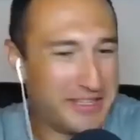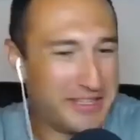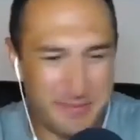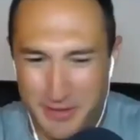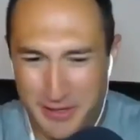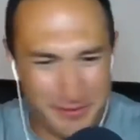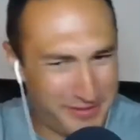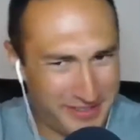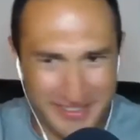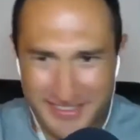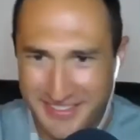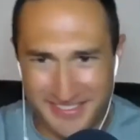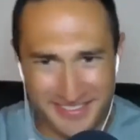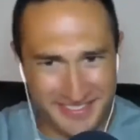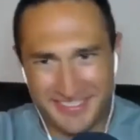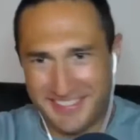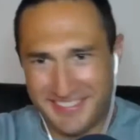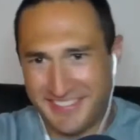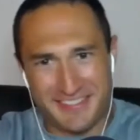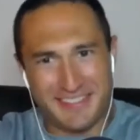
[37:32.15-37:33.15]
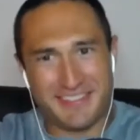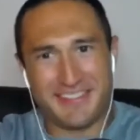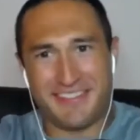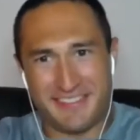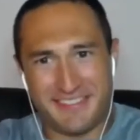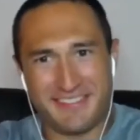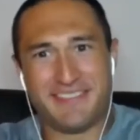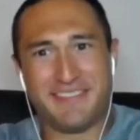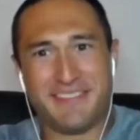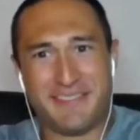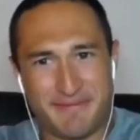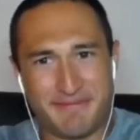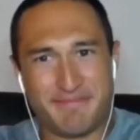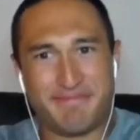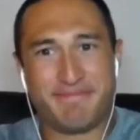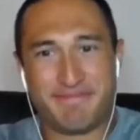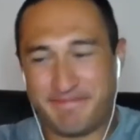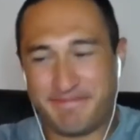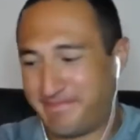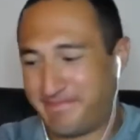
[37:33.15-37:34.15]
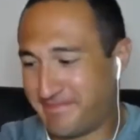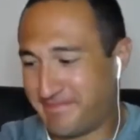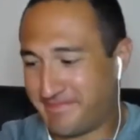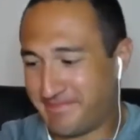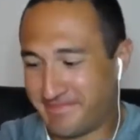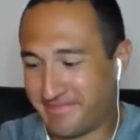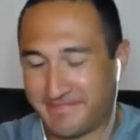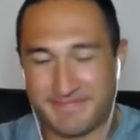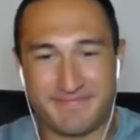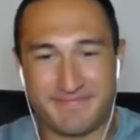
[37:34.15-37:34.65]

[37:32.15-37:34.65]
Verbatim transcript: it's emotional. Um, yeah, emotional